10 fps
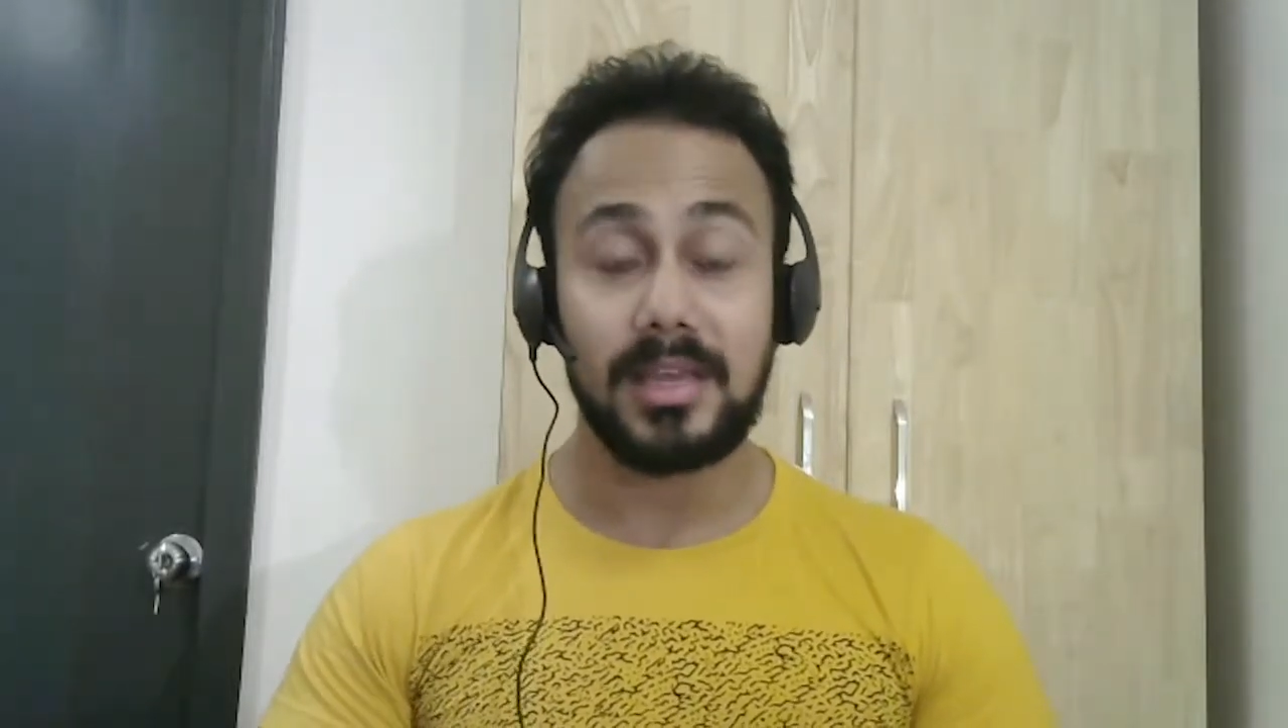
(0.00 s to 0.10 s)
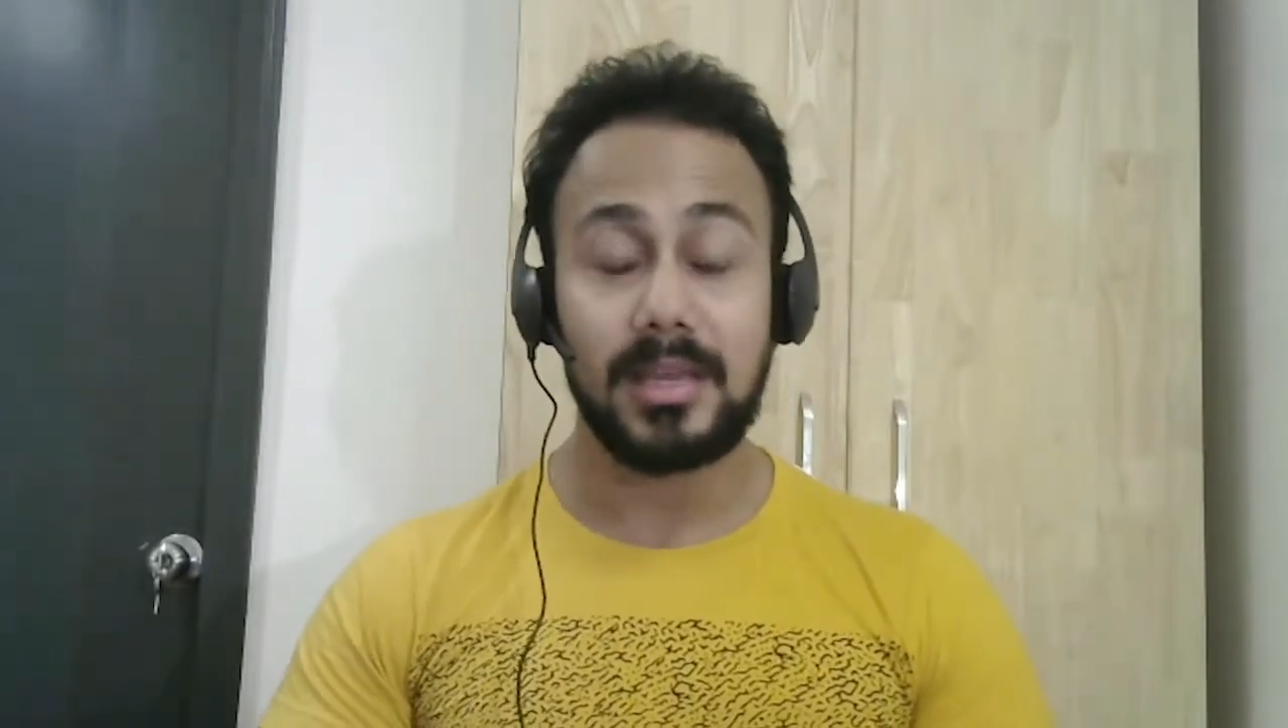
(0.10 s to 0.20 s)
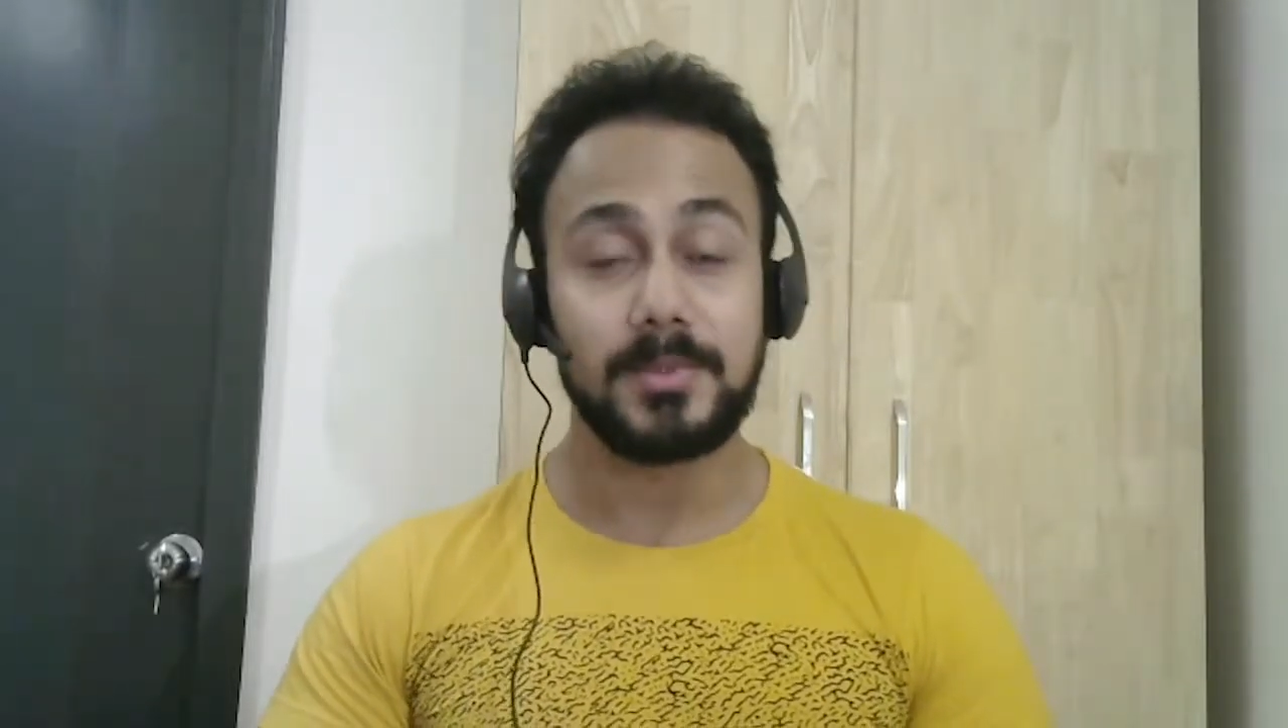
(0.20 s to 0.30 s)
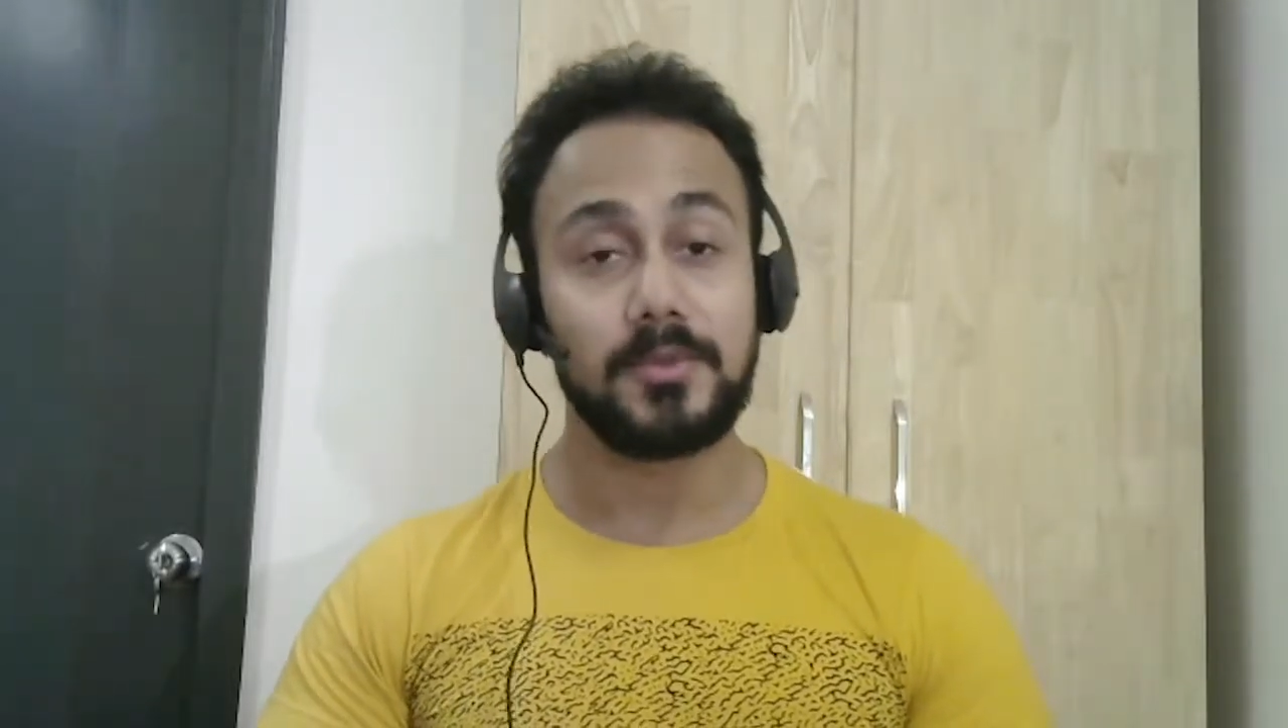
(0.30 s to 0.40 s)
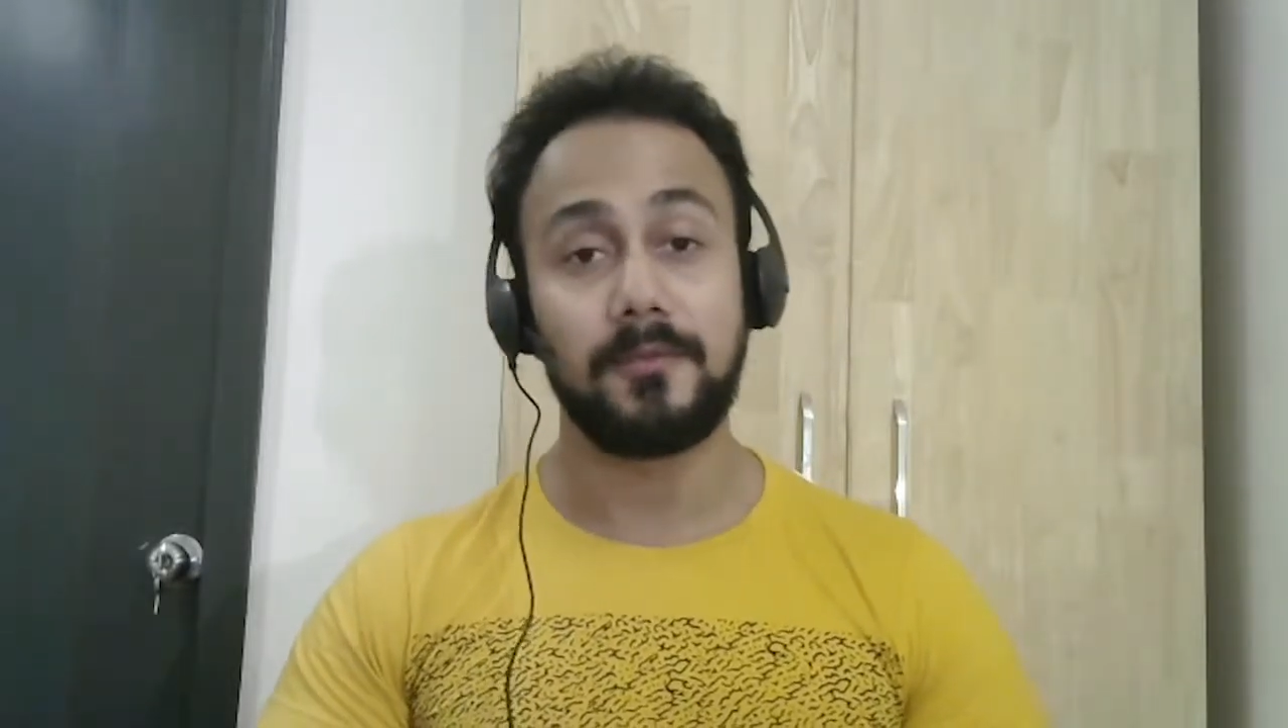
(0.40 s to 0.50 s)

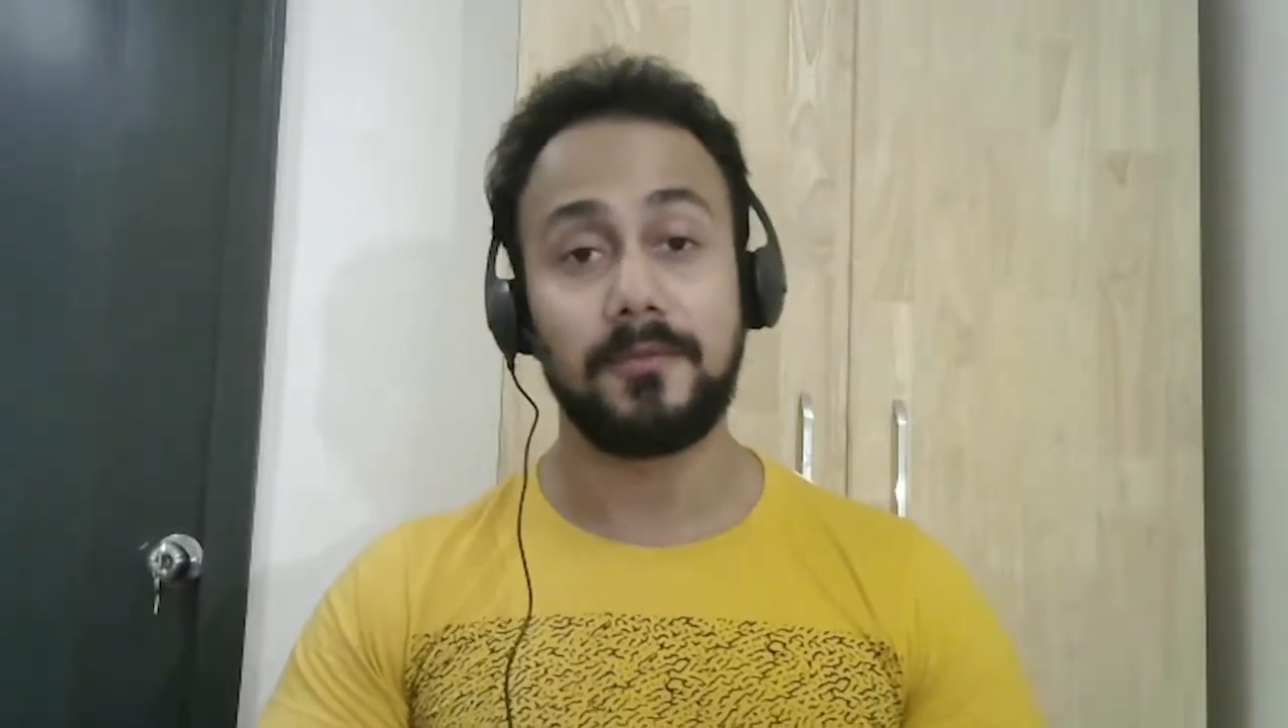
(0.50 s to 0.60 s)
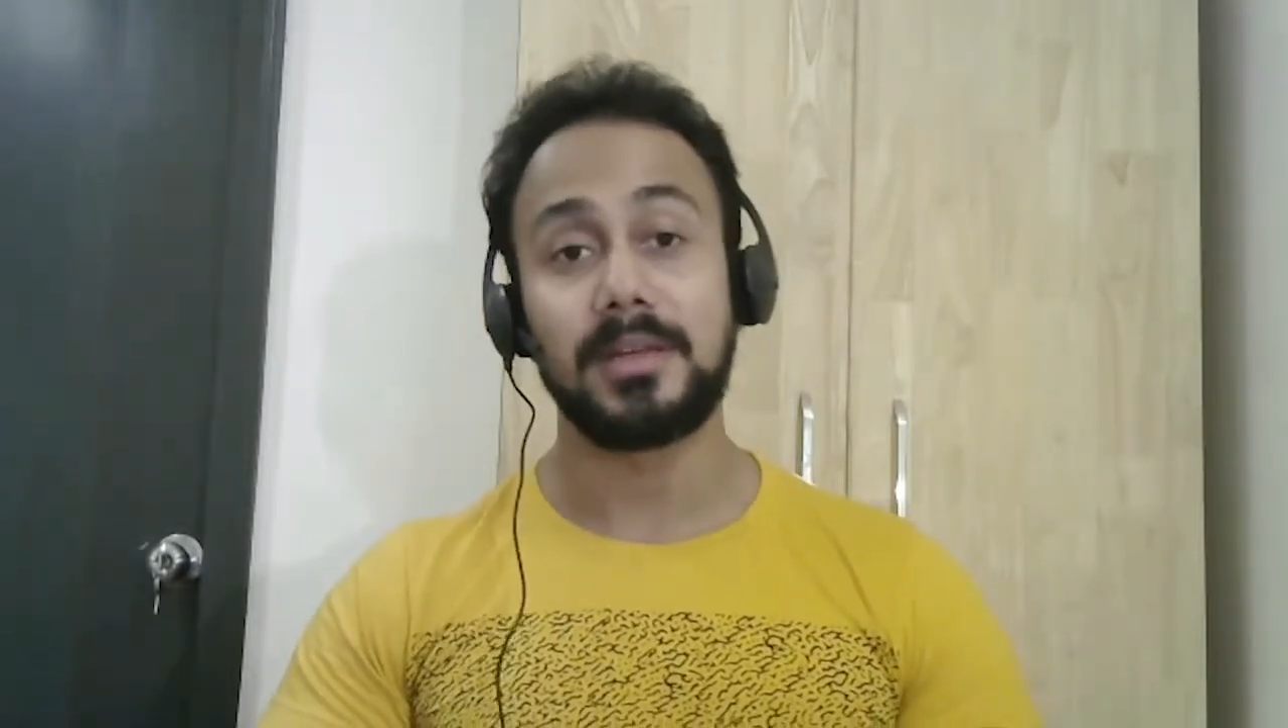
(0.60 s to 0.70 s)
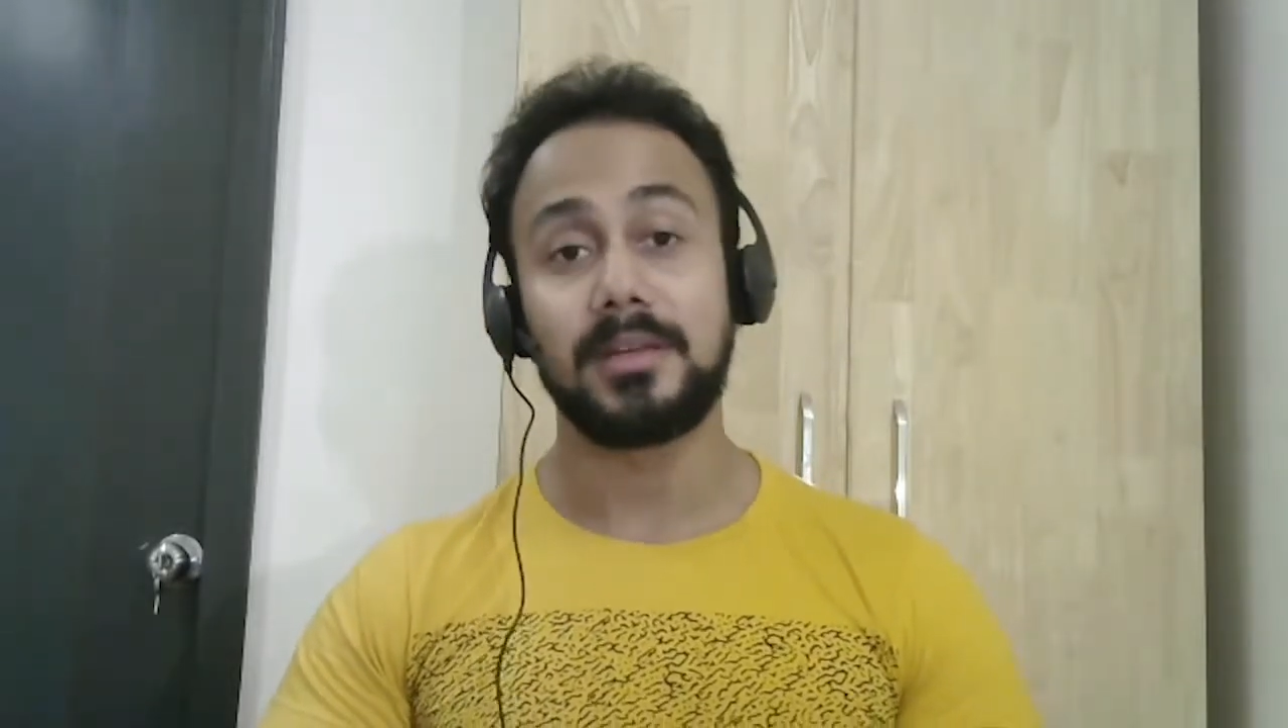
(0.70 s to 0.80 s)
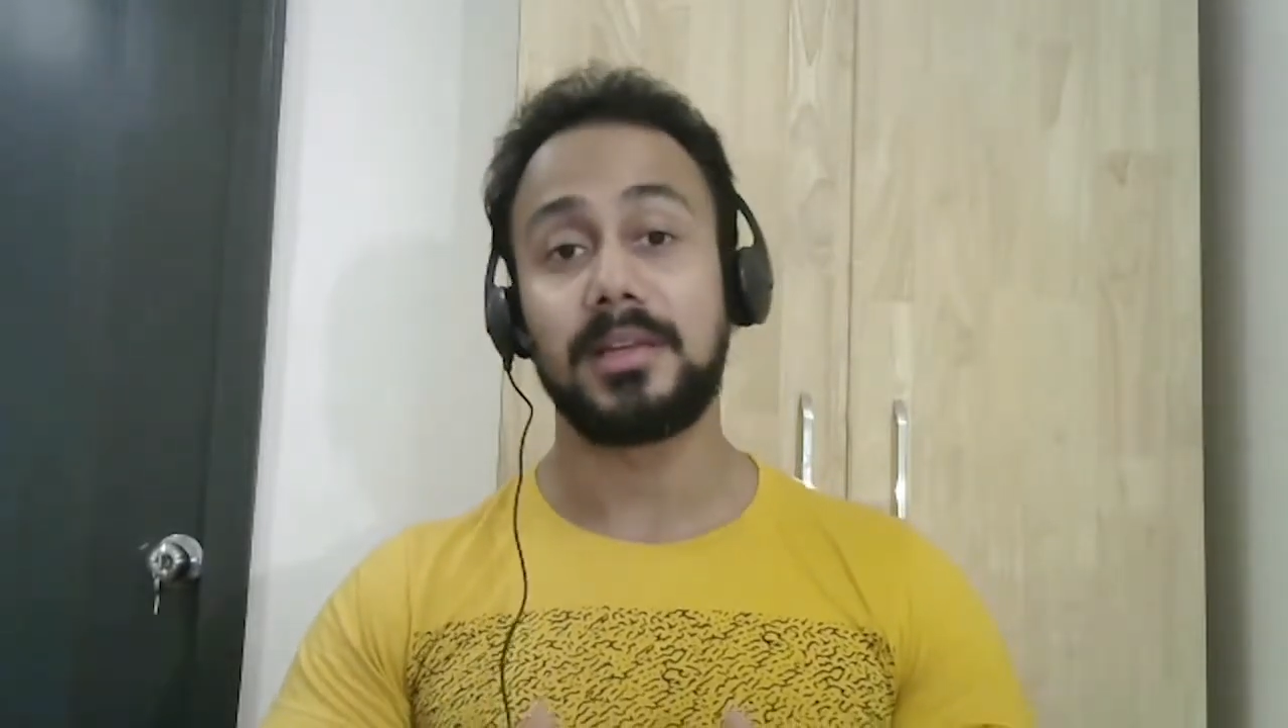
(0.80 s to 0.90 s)
keeps you fit,